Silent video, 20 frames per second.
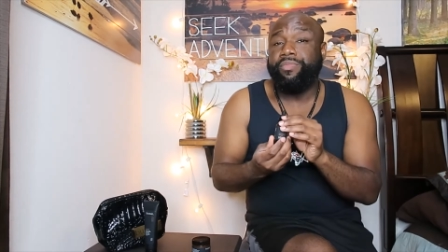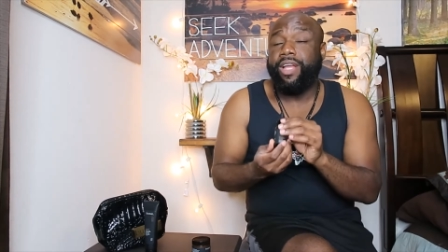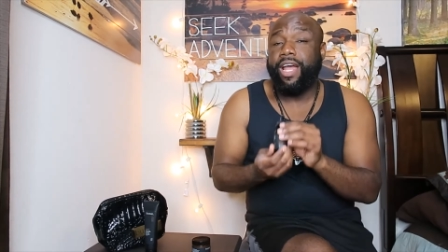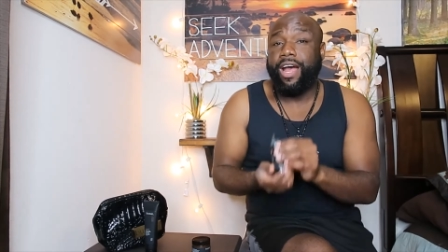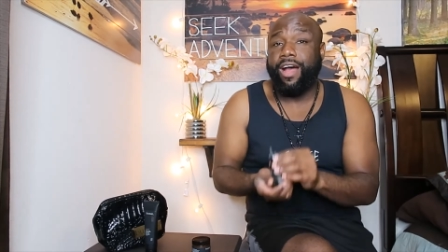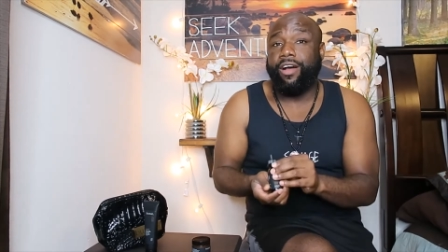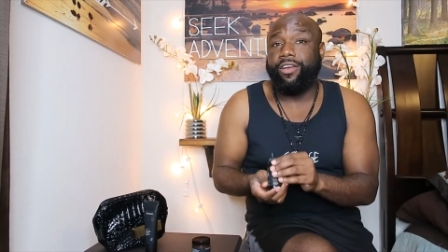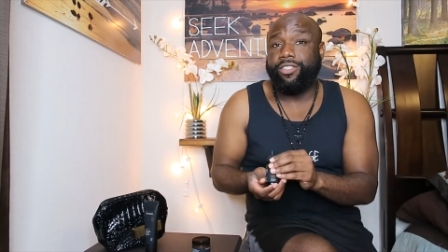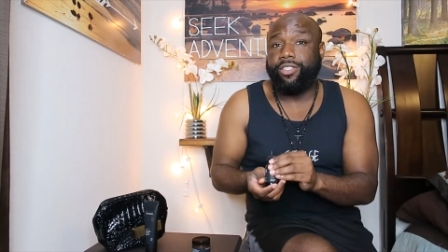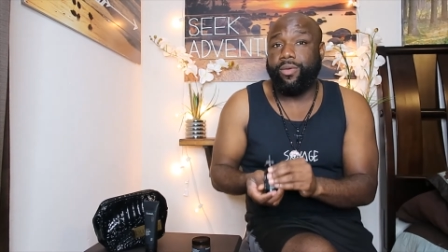
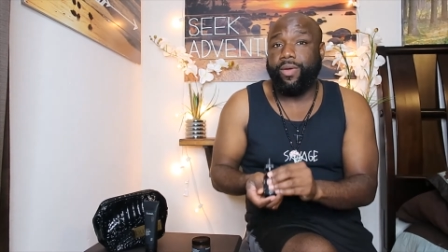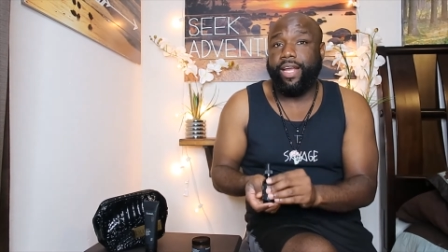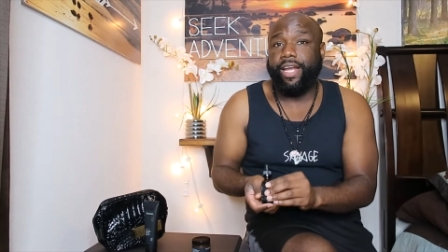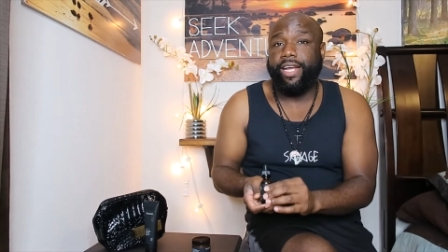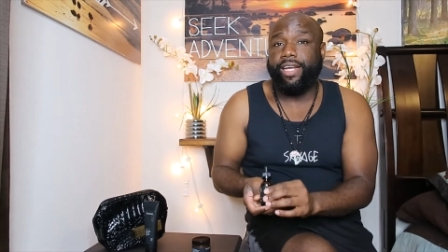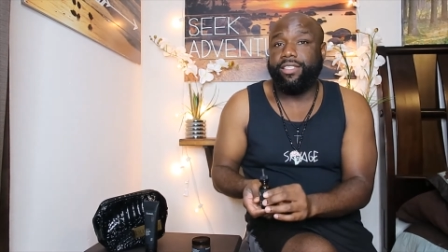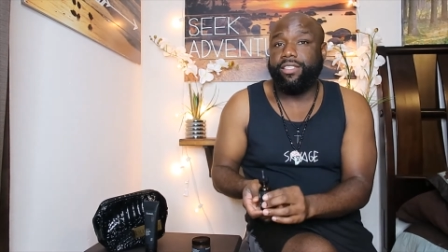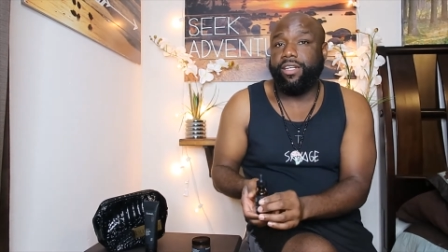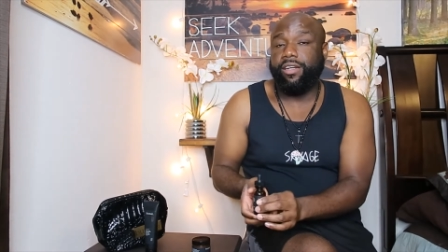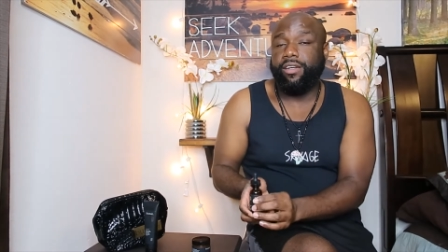also
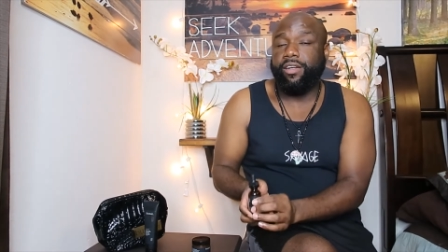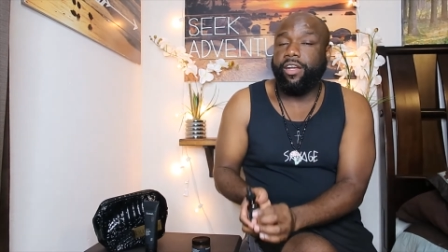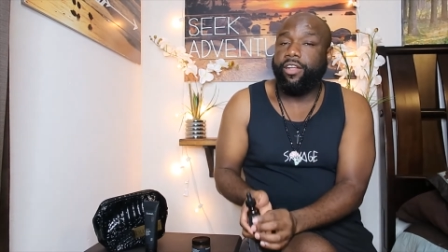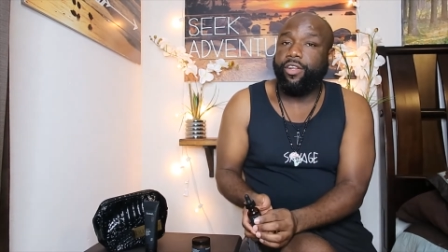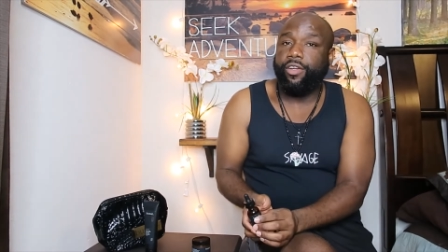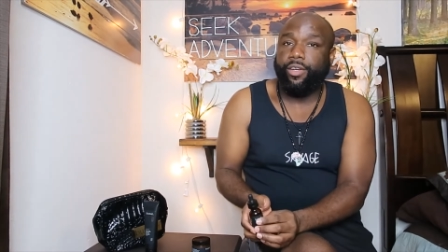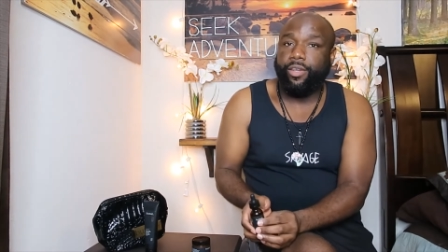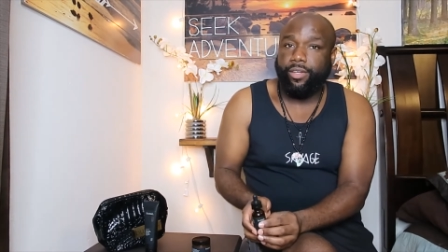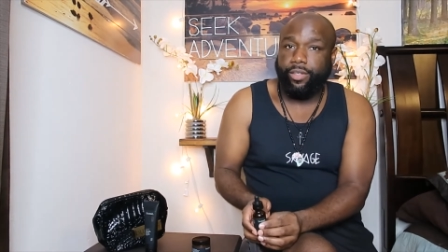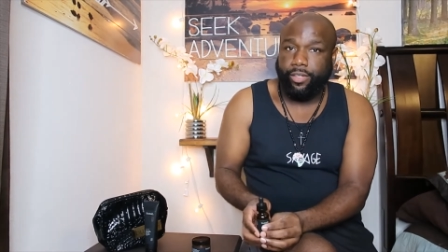has
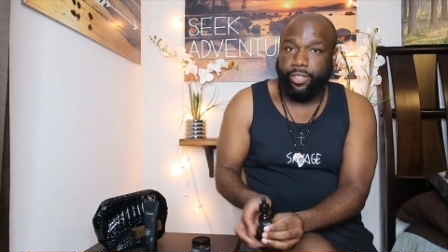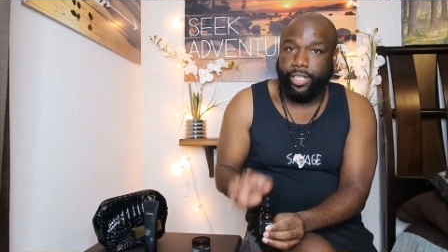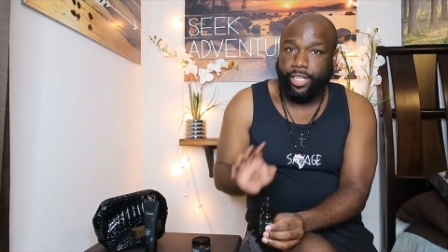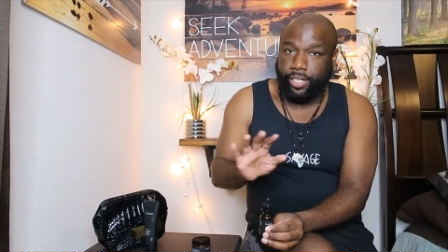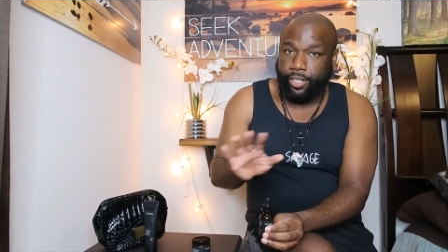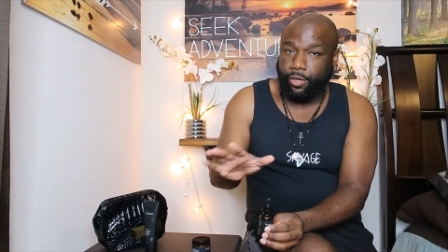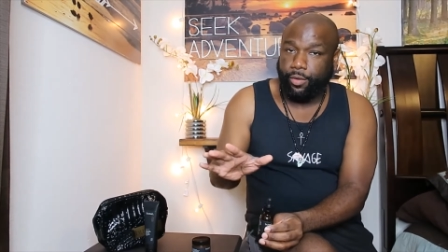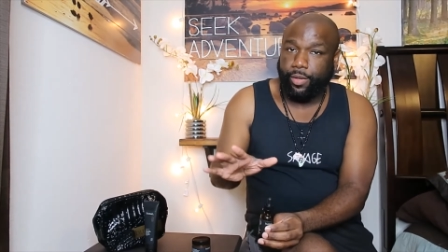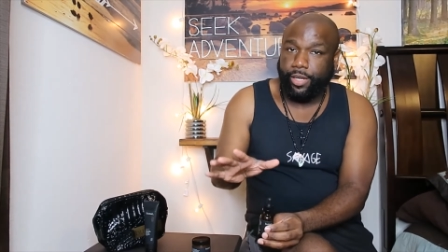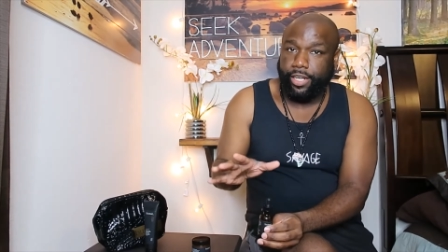another
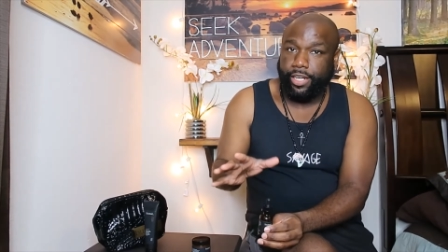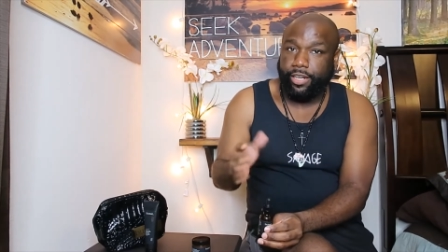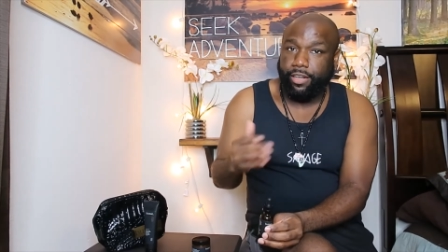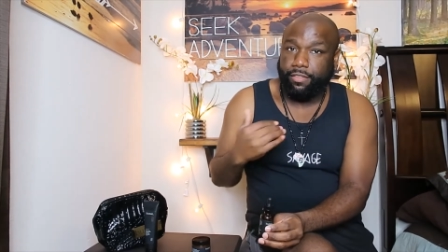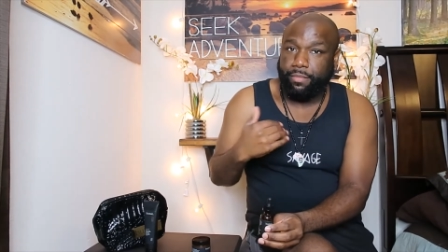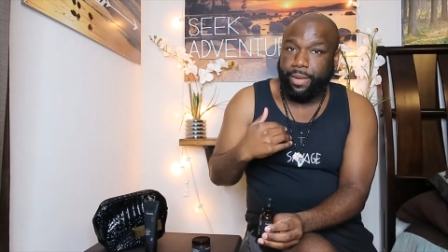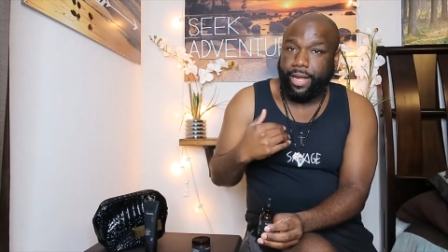good ingredient of